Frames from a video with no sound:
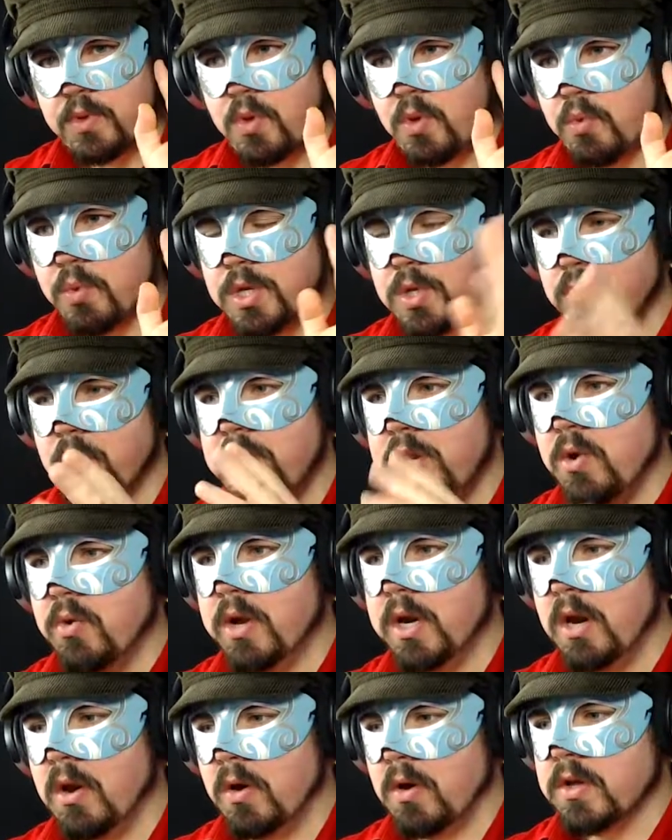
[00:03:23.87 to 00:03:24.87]
which when you
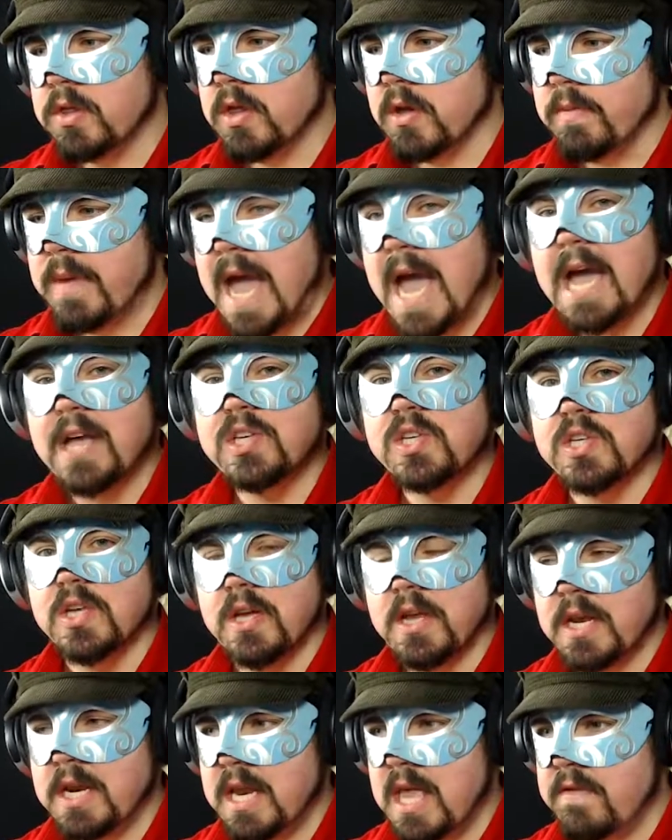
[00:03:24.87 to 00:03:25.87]
unlock them at a
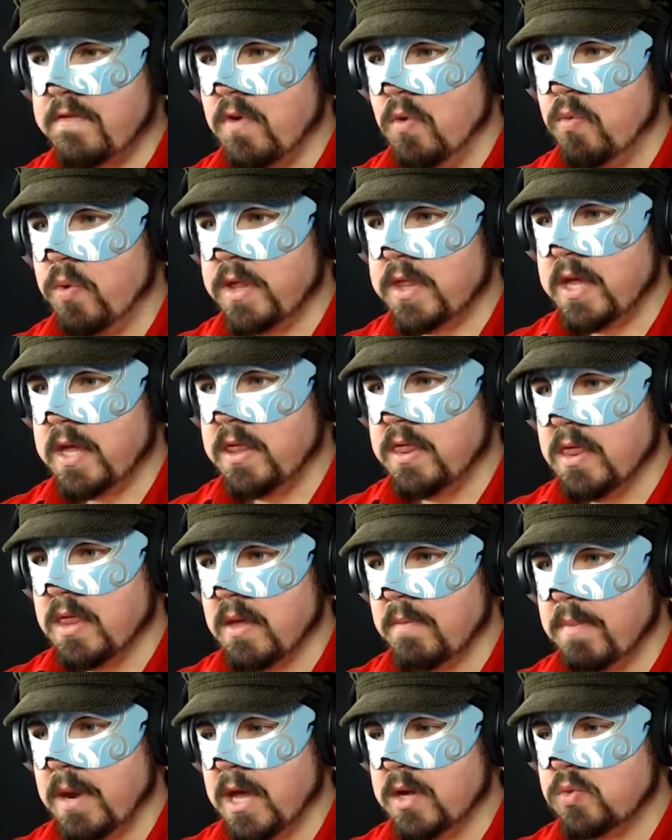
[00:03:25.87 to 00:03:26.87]
certain level within
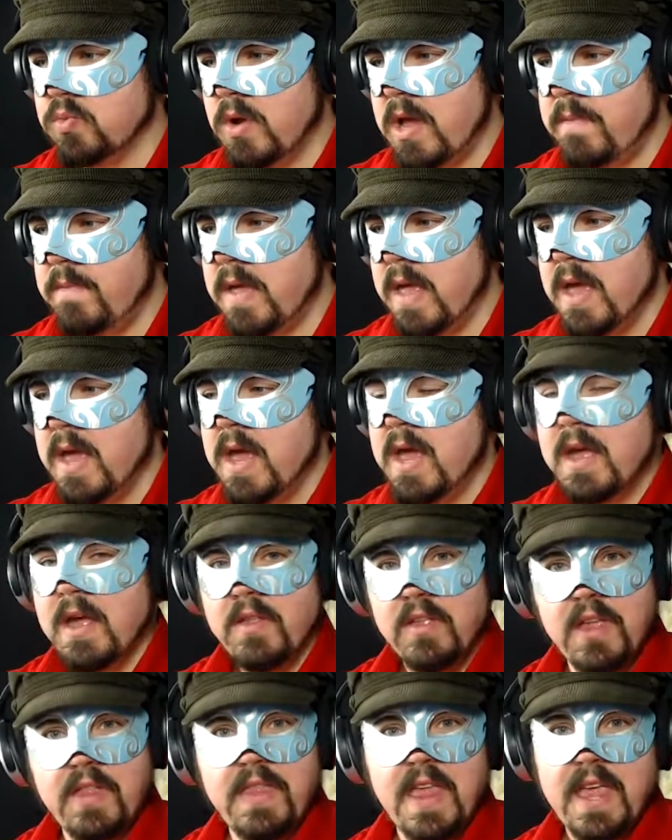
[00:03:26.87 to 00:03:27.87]
the blood web,
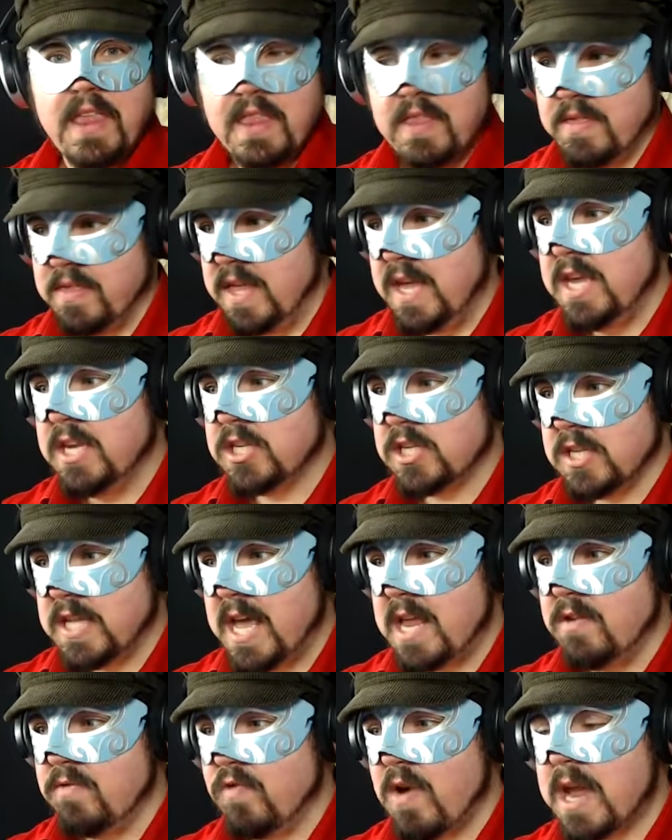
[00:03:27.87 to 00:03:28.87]
these
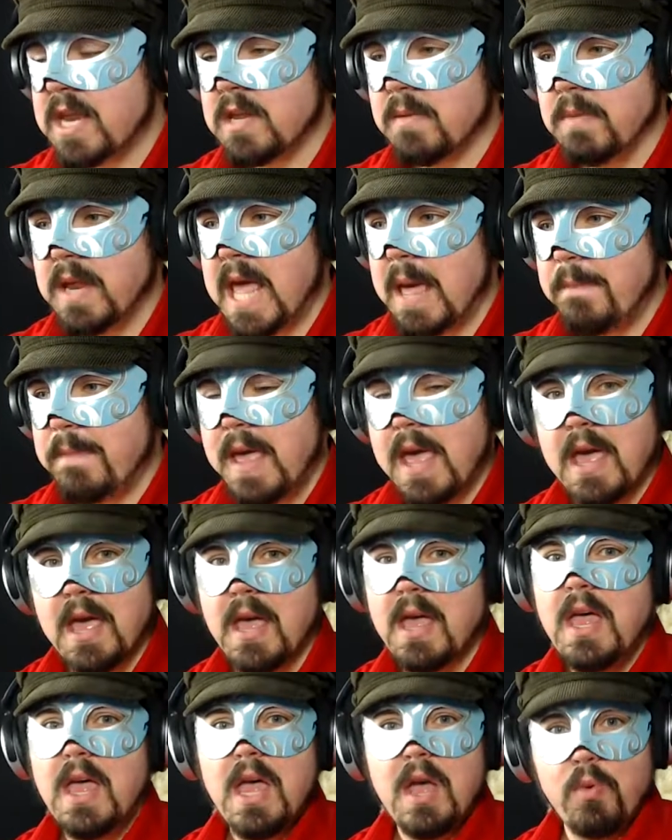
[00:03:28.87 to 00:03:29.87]
then randomly
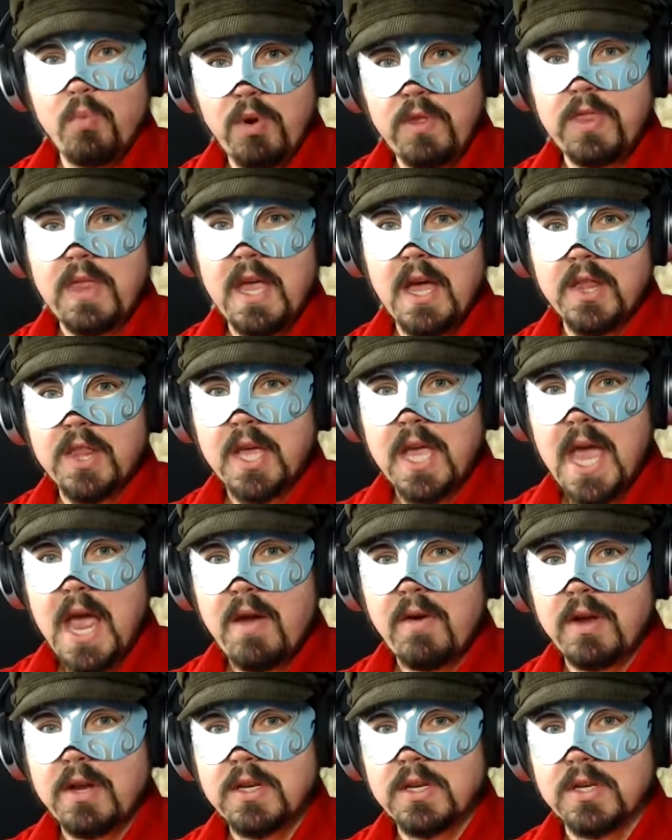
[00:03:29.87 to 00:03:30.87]
appear with the other
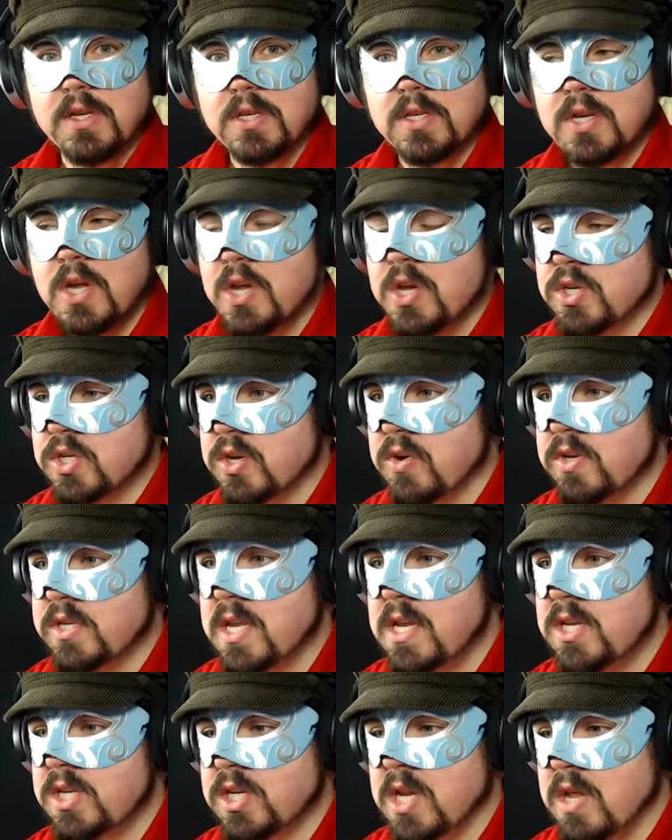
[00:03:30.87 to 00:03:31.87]
characters. So
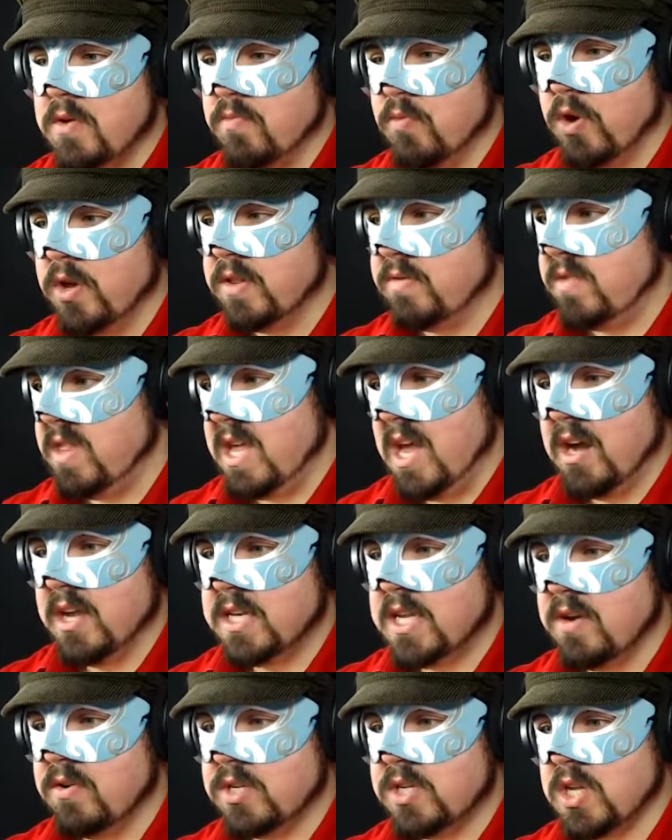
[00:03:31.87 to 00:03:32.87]
essentially what the
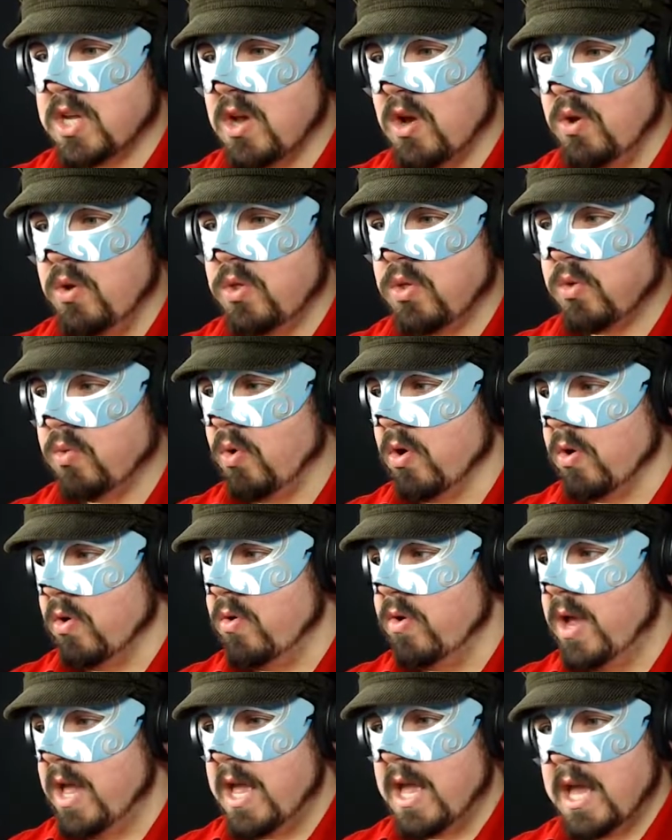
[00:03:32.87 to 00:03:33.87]
idea is to go
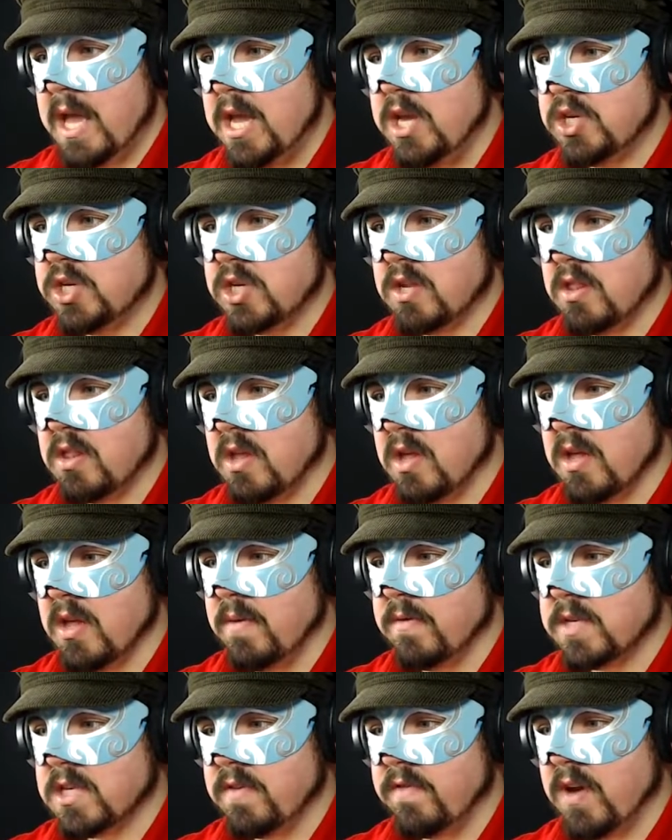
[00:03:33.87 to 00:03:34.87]
through each of
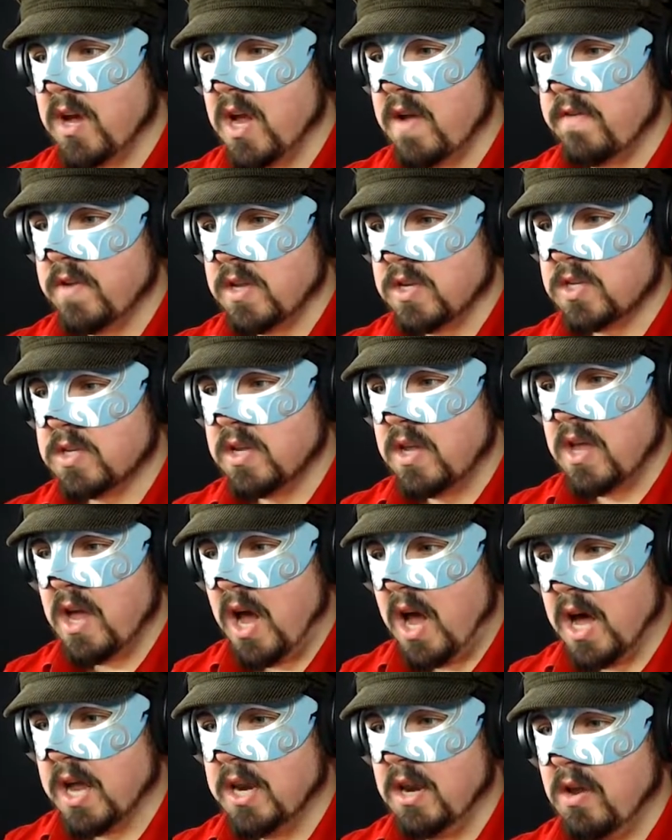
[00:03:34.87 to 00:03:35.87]
the survivors,
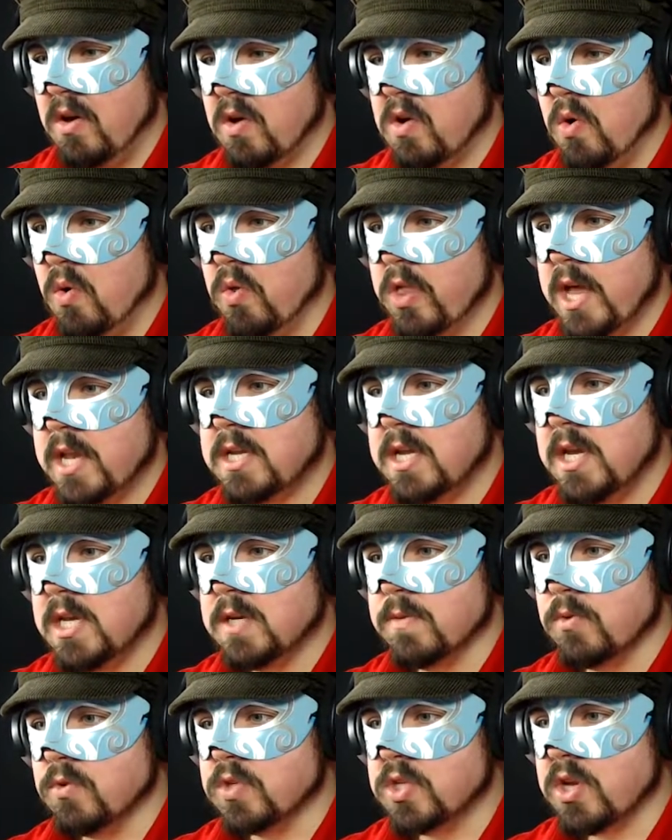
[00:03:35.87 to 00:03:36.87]
unlock all their
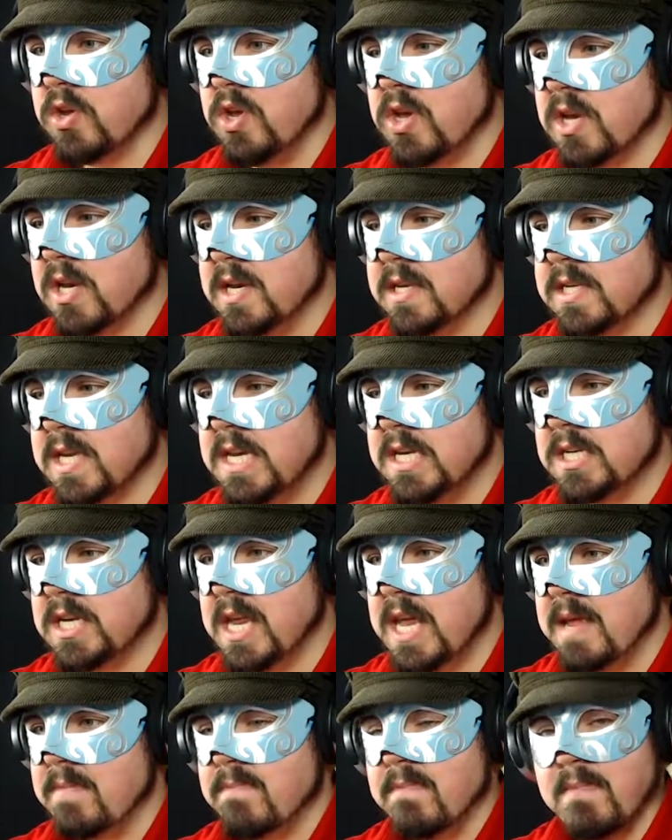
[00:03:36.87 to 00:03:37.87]
teachables, so you can
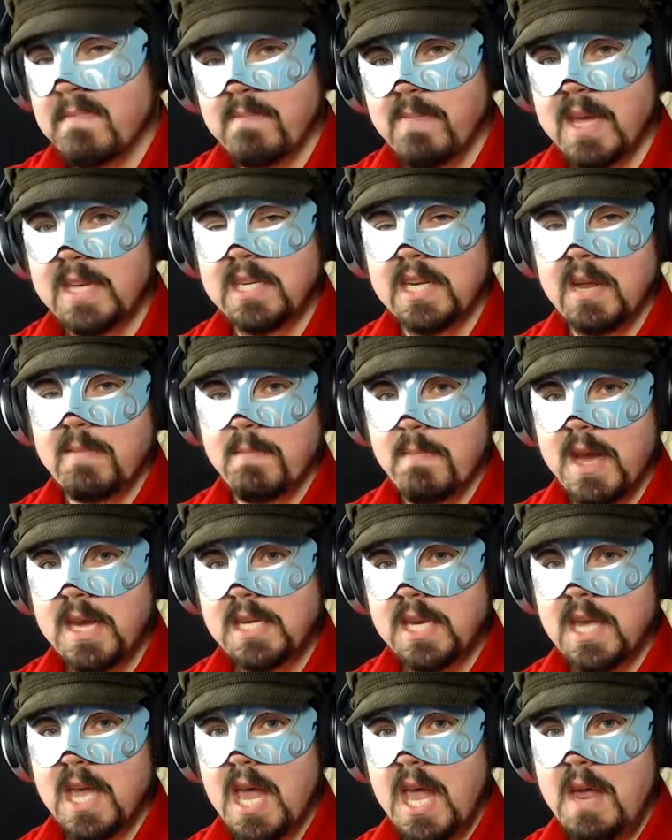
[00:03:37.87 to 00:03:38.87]
essentially basically
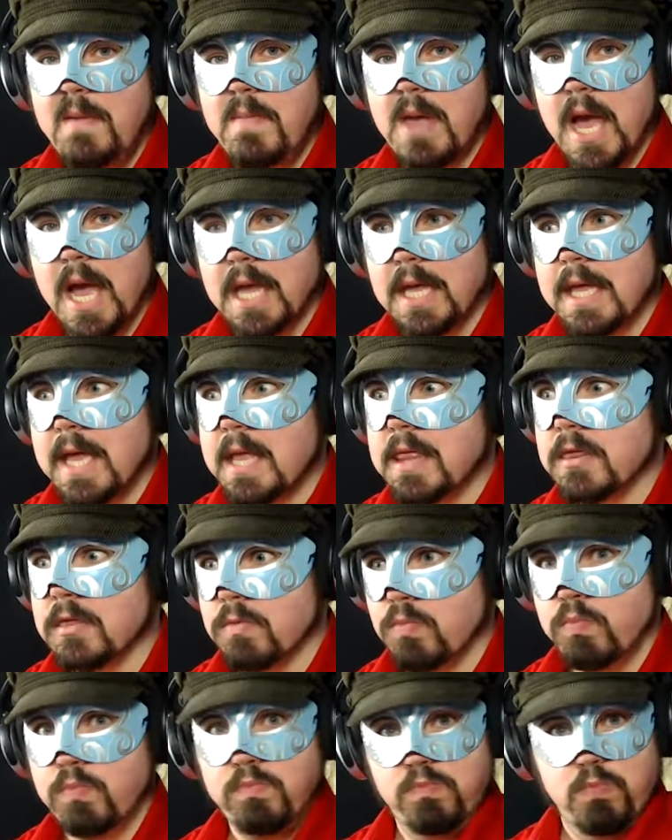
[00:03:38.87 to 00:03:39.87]
metagame and get
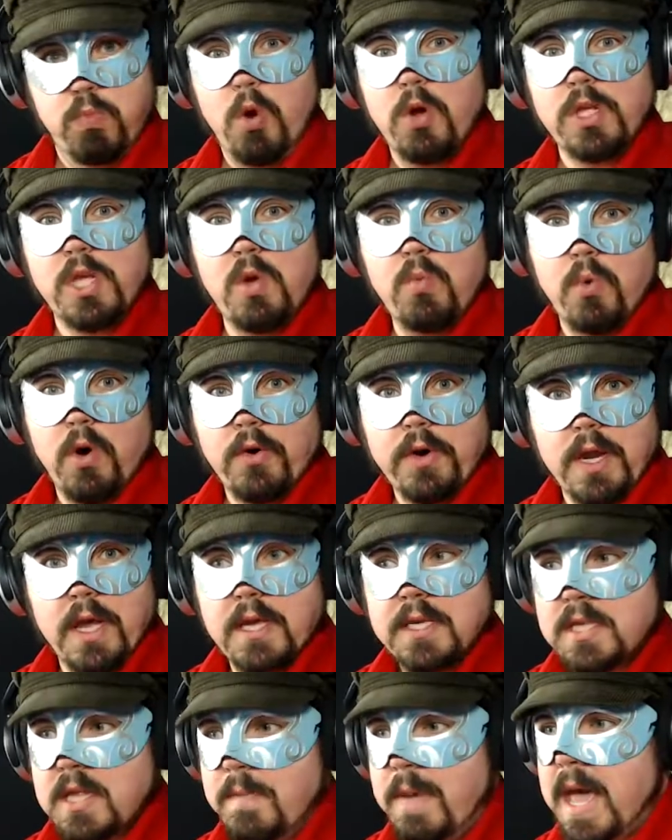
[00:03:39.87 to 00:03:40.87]
what you want
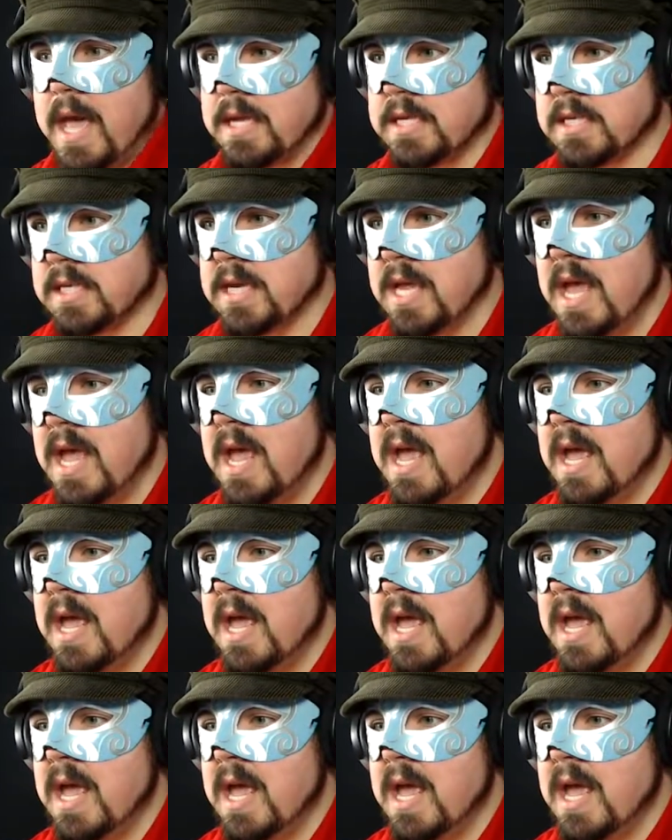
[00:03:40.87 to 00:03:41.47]
as the best.